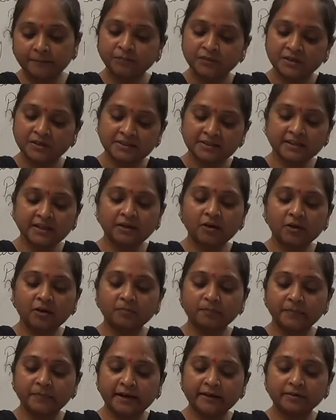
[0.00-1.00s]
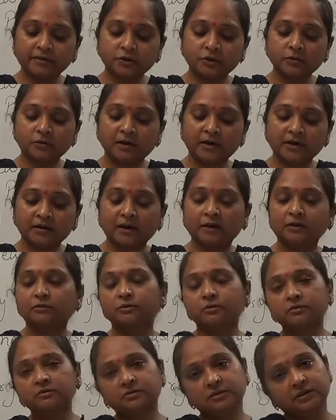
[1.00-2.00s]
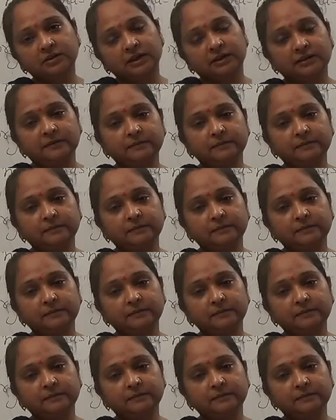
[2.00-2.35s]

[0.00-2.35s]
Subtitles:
Stay on bed. You are a good girl.